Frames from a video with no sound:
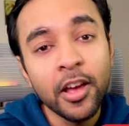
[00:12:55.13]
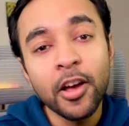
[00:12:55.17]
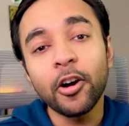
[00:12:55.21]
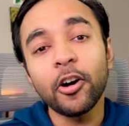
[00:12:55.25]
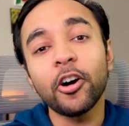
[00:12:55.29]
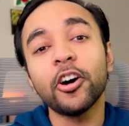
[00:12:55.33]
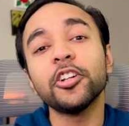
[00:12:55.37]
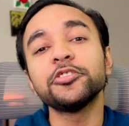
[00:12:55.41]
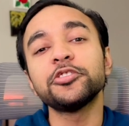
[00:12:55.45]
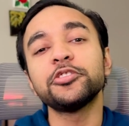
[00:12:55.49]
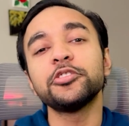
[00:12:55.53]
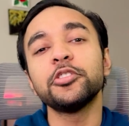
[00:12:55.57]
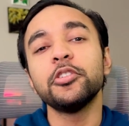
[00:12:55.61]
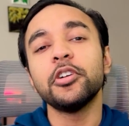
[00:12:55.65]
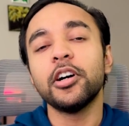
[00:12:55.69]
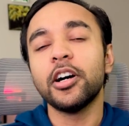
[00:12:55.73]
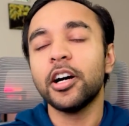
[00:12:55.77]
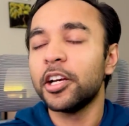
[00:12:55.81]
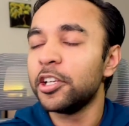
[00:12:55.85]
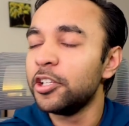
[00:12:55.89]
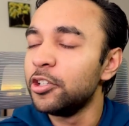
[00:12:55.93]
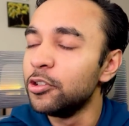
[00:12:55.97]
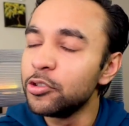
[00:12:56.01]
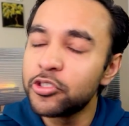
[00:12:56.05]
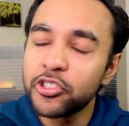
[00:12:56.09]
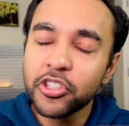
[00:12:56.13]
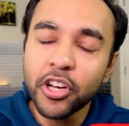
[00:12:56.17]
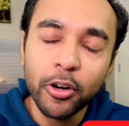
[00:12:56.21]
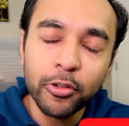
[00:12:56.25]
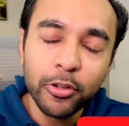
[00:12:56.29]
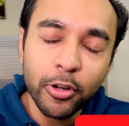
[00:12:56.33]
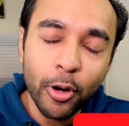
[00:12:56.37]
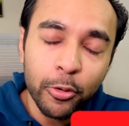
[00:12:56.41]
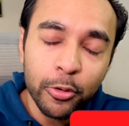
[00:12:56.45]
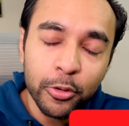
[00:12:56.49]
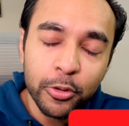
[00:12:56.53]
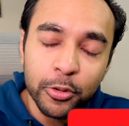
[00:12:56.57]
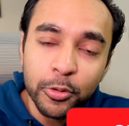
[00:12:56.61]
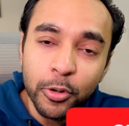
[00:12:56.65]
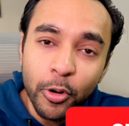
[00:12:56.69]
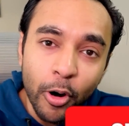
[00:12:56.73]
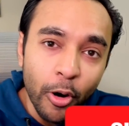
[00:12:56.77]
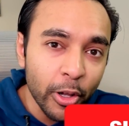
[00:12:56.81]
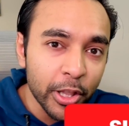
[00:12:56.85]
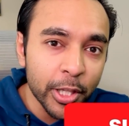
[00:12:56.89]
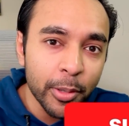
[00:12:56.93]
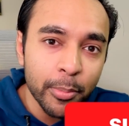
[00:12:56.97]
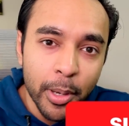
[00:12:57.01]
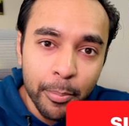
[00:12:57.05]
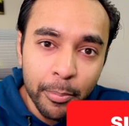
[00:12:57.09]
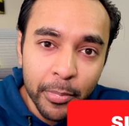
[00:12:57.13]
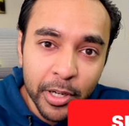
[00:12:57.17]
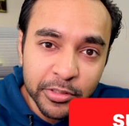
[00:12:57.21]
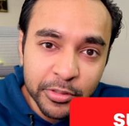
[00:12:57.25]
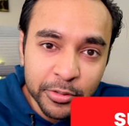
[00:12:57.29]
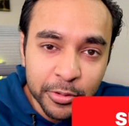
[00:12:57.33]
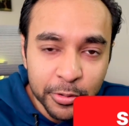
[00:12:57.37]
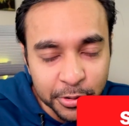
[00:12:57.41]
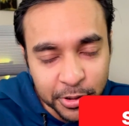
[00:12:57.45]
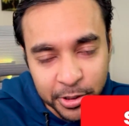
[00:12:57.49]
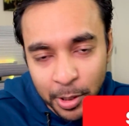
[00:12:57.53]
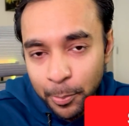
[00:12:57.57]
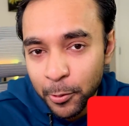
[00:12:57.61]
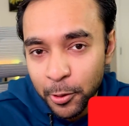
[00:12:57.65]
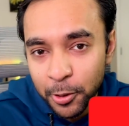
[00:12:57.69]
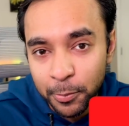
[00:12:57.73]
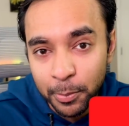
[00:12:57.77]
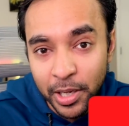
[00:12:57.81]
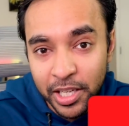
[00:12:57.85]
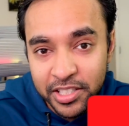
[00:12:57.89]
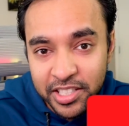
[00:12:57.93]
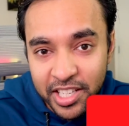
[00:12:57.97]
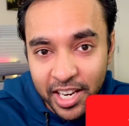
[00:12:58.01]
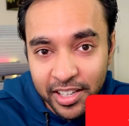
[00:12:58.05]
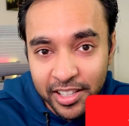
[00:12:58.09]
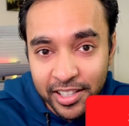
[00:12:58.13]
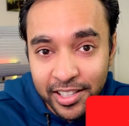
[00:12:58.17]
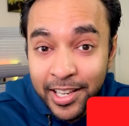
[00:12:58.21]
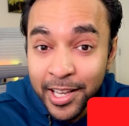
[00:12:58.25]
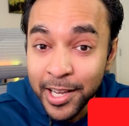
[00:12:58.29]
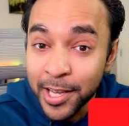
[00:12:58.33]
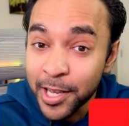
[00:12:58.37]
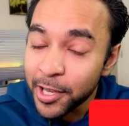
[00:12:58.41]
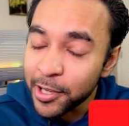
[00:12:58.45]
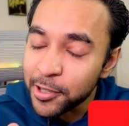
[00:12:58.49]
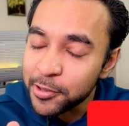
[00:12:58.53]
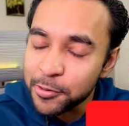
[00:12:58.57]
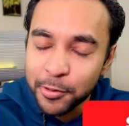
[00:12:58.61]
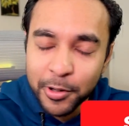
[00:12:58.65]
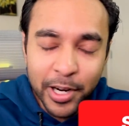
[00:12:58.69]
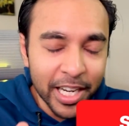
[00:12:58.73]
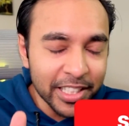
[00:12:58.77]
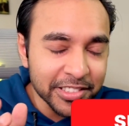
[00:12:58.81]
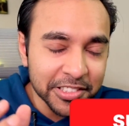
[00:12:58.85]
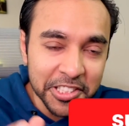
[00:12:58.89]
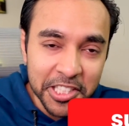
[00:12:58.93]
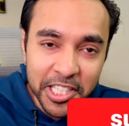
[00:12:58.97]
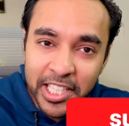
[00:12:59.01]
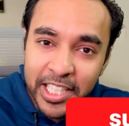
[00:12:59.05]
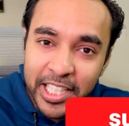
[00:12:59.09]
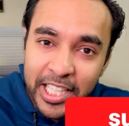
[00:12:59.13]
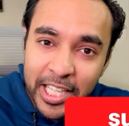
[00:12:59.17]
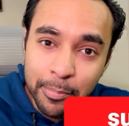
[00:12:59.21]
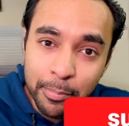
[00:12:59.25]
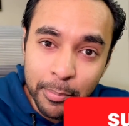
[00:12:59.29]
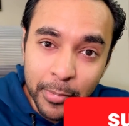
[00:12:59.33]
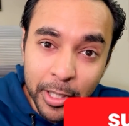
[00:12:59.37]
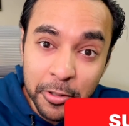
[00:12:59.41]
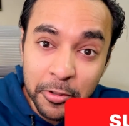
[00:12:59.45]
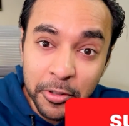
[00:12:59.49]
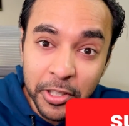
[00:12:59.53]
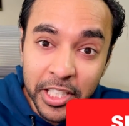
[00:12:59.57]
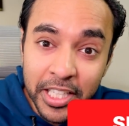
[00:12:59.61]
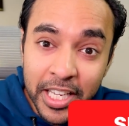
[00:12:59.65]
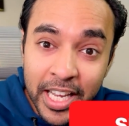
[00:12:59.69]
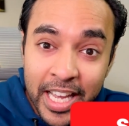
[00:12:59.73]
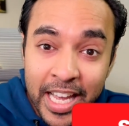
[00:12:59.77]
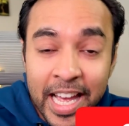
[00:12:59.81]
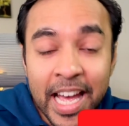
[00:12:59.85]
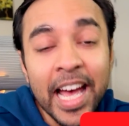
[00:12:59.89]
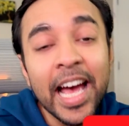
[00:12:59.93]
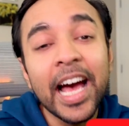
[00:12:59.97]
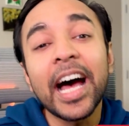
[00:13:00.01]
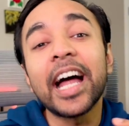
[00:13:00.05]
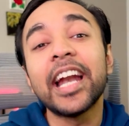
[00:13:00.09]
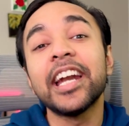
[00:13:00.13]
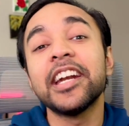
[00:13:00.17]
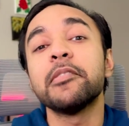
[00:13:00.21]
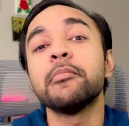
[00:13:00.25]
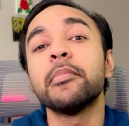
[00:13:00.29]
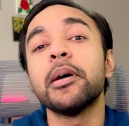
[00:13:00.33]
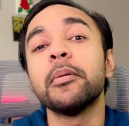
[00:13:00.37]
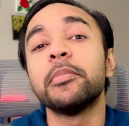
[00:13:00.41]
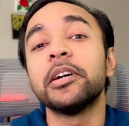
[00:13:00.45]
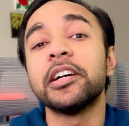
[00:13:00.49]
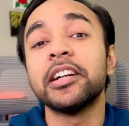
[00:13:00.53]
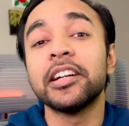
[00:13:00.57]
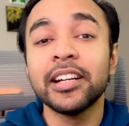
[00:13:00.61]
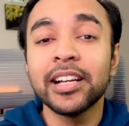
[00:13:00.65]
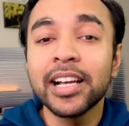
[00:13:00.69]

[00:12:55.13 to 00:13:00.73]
Also, a huge shout out to all the members who support my channel. You guys really keep me going. And remember,